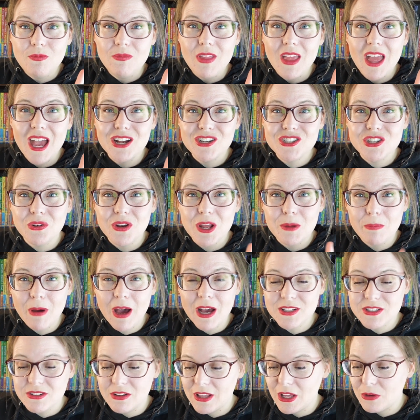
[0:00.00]
I showed a
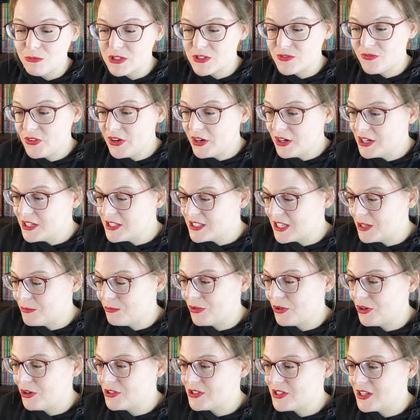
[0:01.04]
puzzle that was very
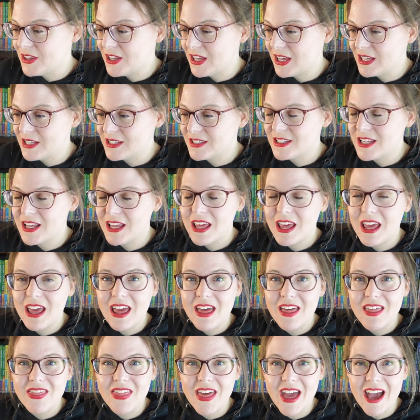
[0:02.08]
similar to this
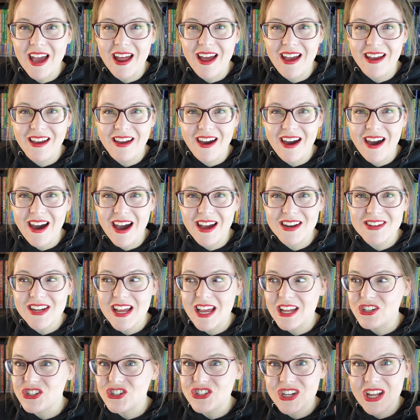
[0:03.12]
that I got,
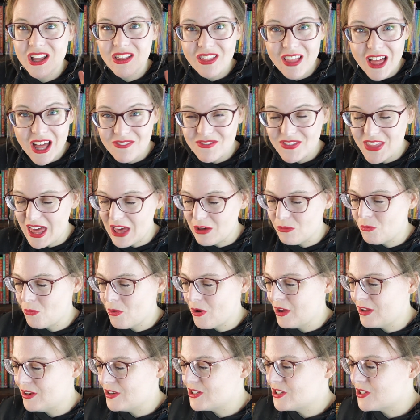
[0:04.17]
and she loved that
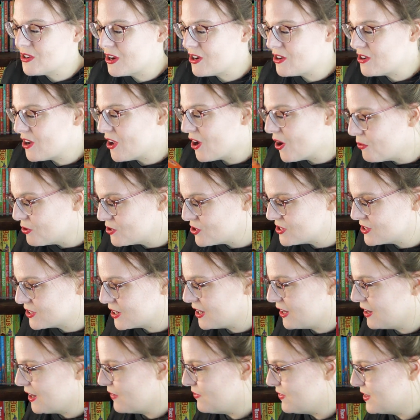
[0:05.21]
one, so I know she's gonna
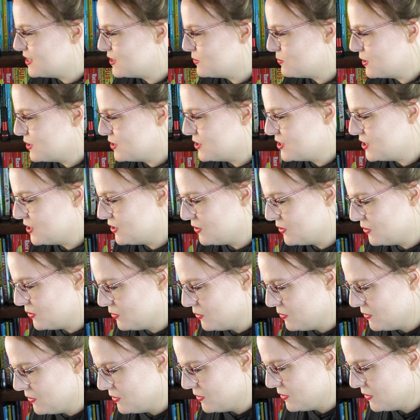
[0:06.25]
love this one too.